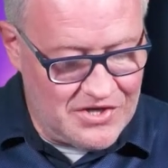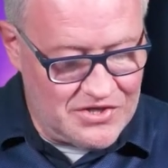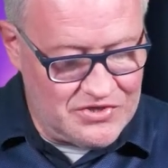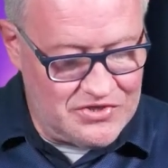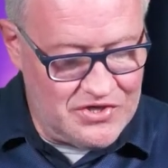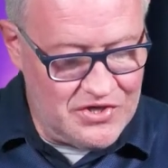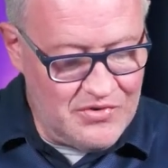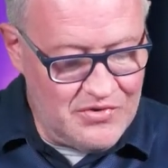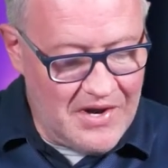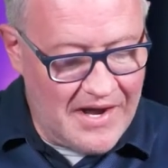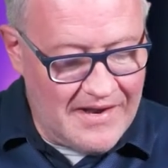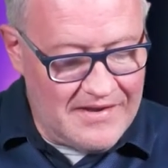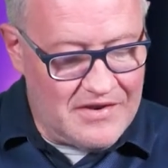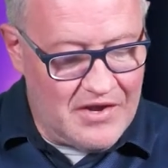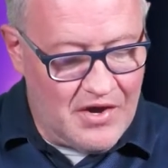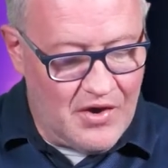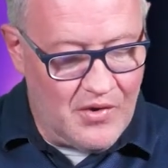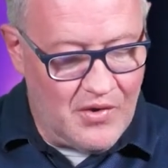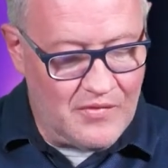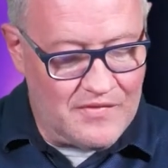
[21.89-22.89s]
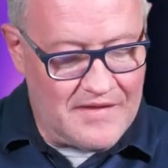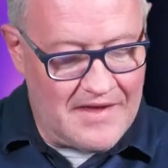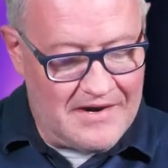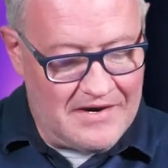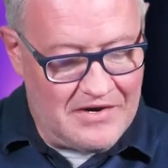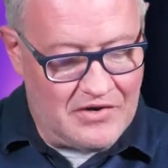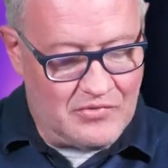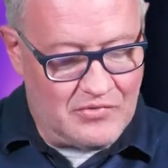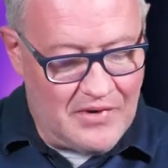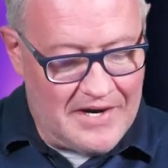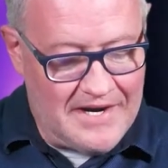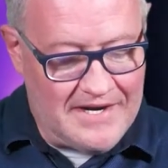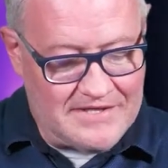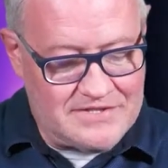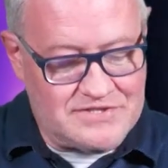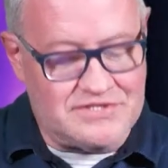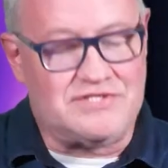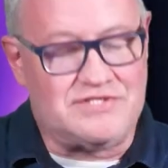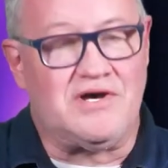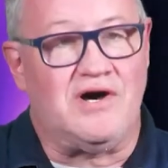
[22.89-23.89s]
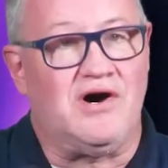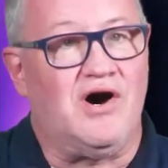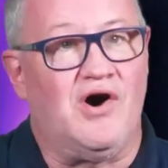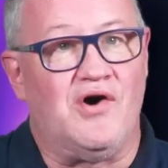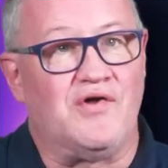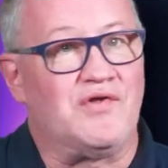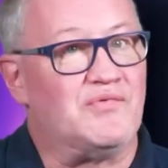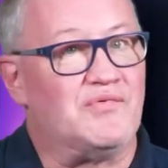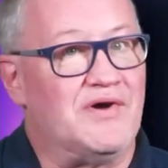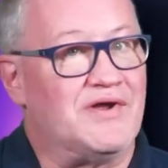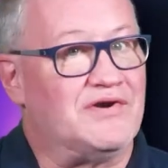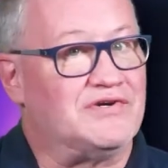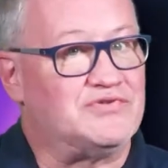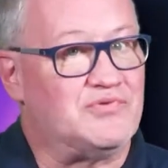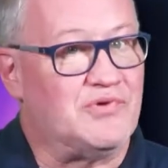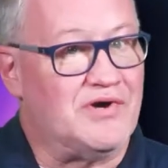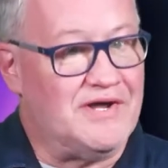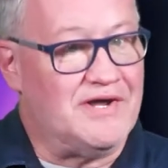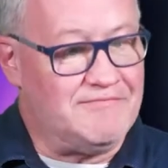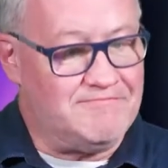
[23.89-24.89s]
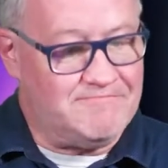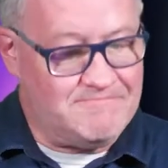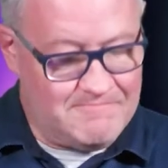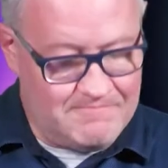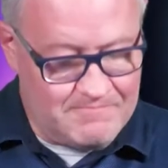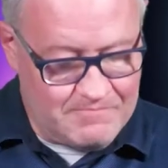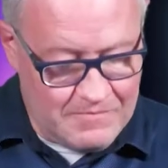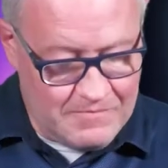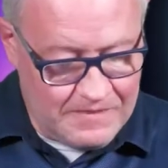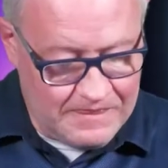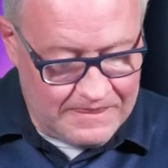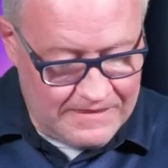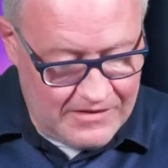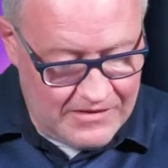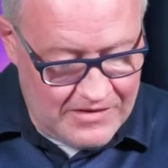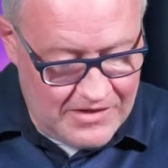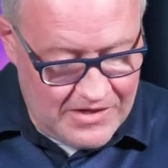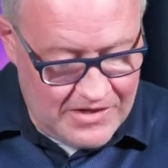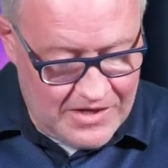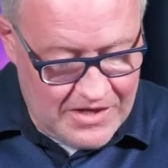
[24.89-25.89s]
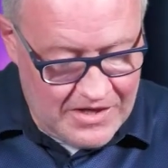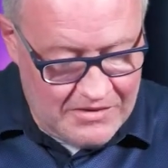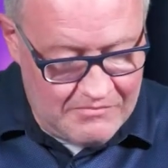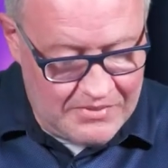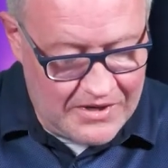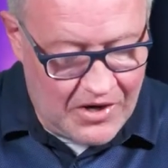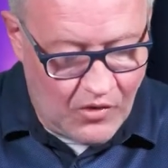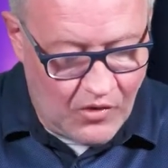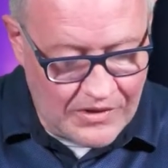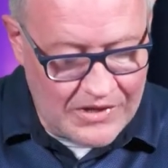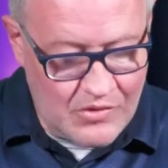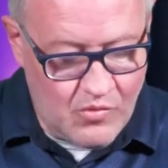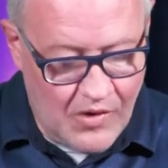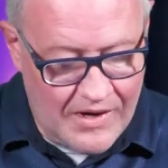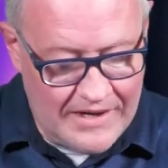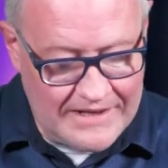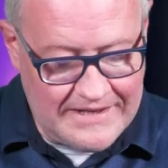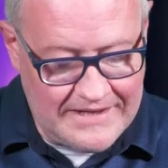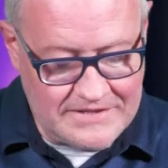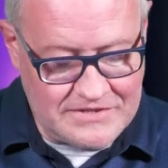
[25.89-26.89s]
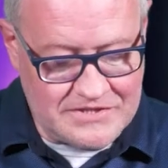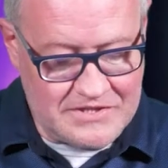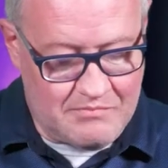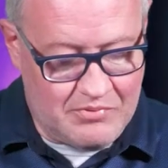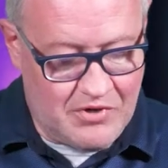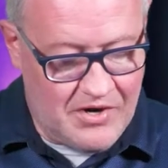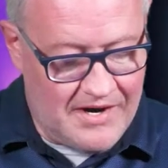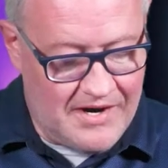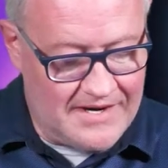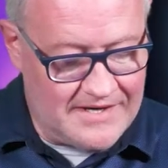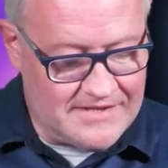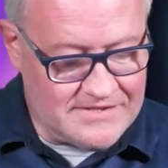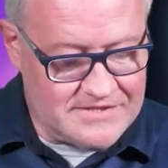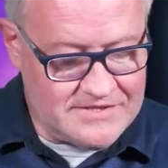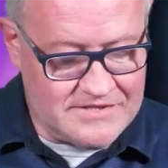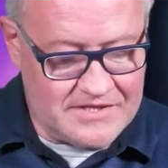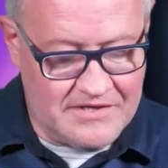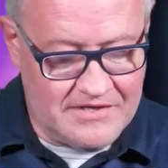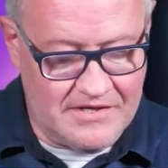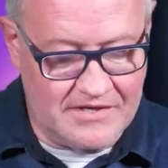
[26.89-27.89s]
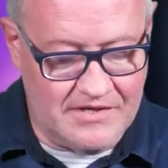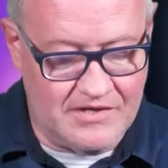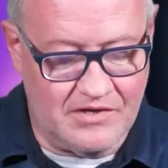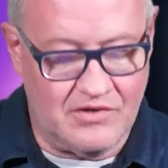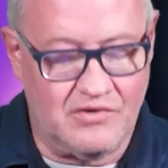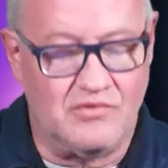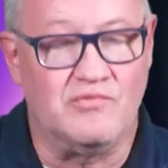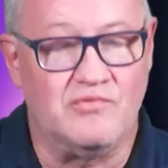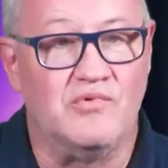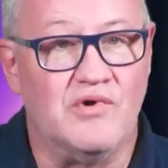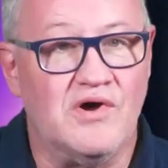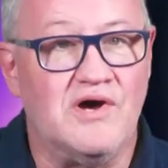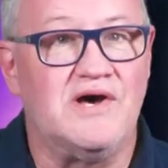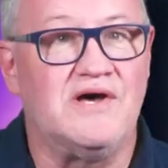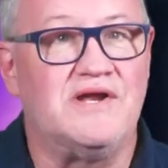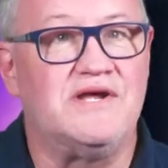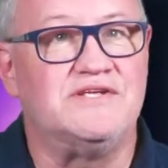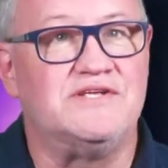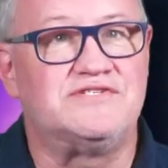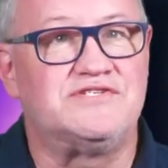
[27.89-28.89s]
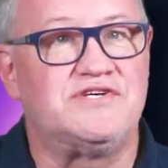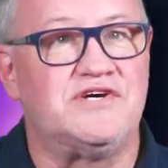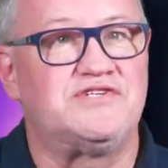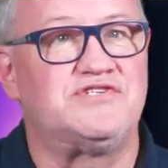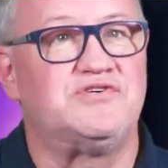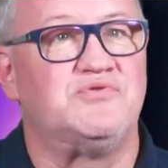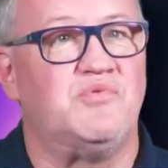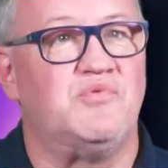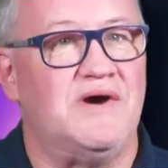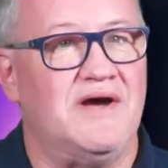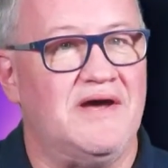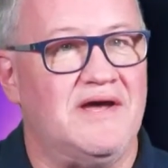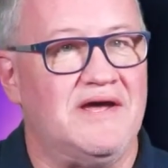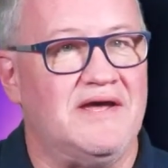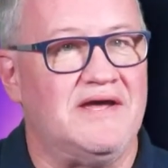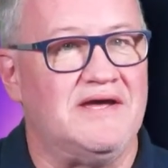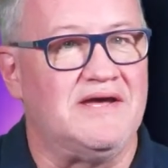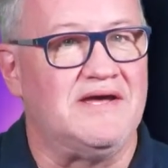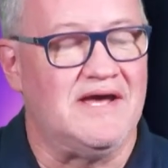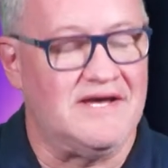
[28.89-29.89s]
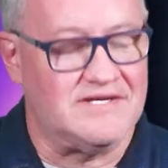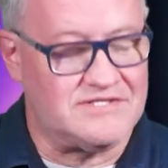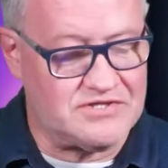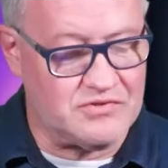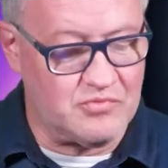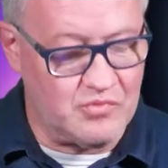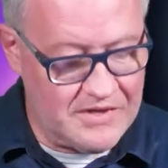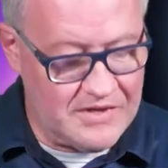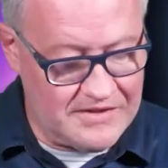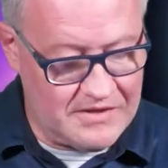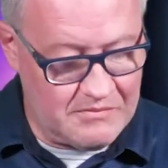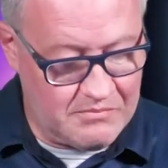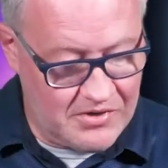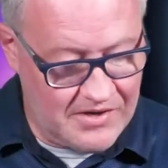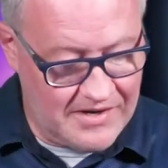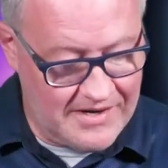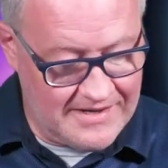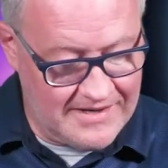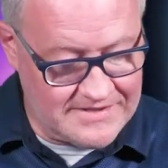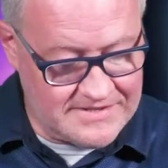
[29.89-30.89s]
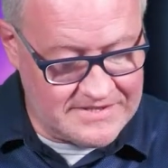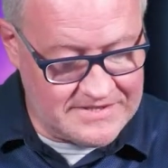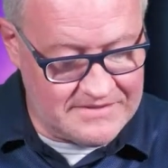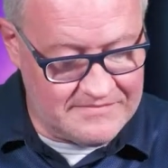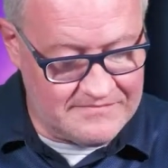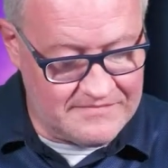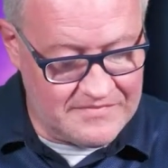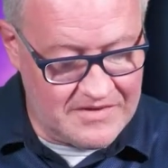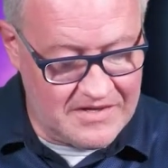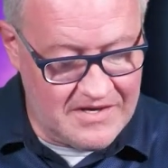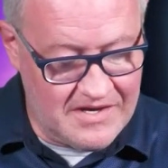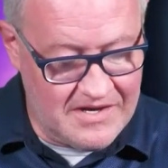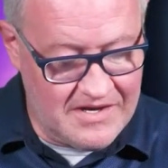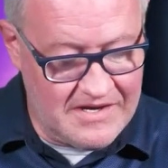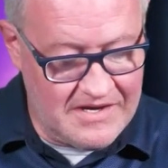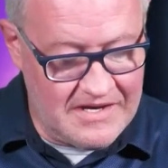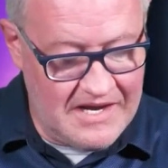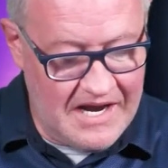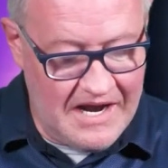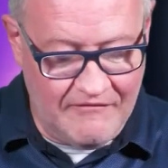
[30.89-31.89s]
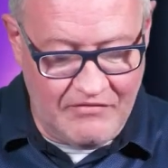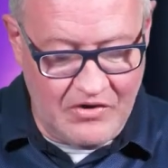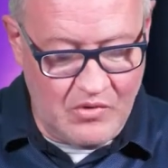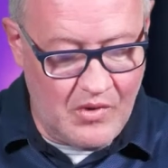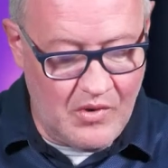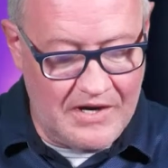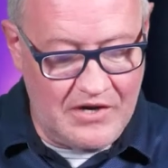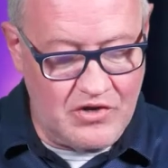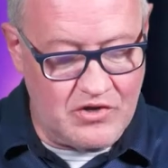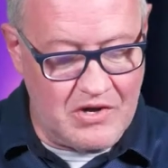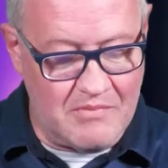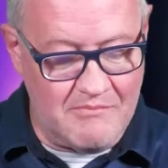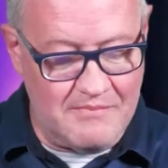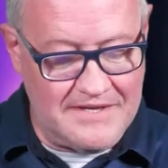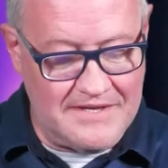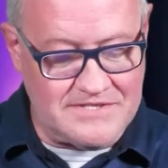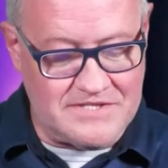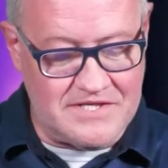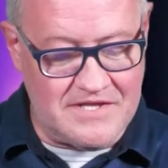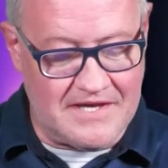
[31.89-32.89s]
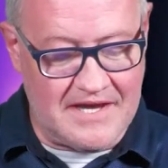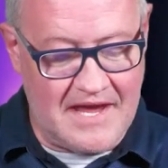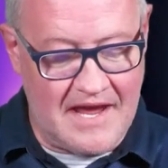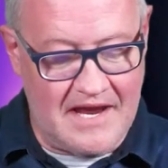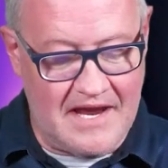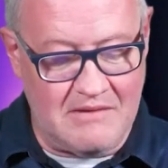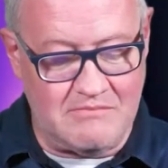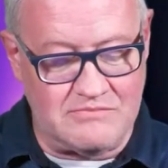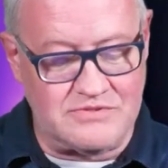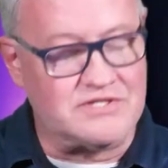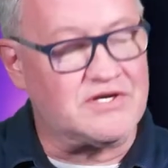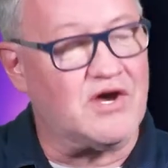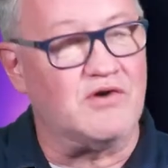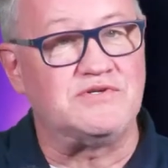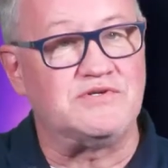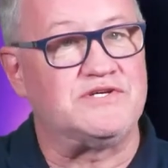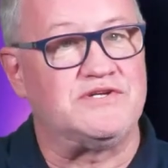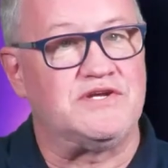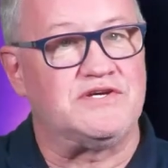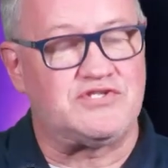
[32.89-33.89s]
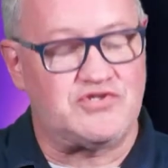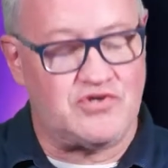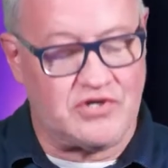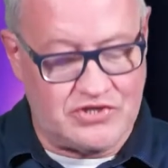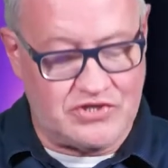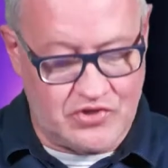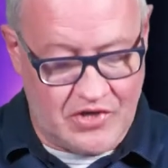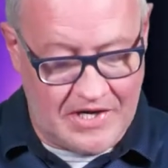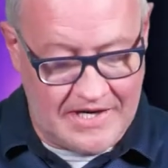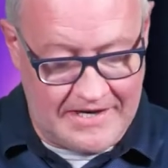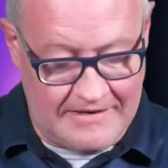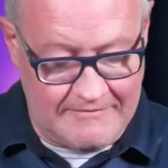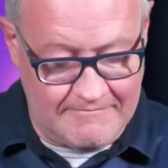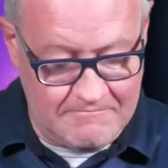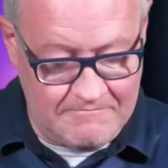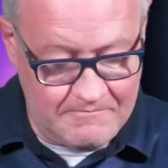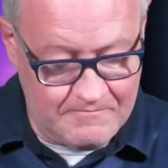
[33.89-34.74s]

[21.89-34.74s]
Do you not know that in a race all the runners run, but only one gets the prize? Run in such a way as to win the prize. Everyone who competes in the games goes into strict training.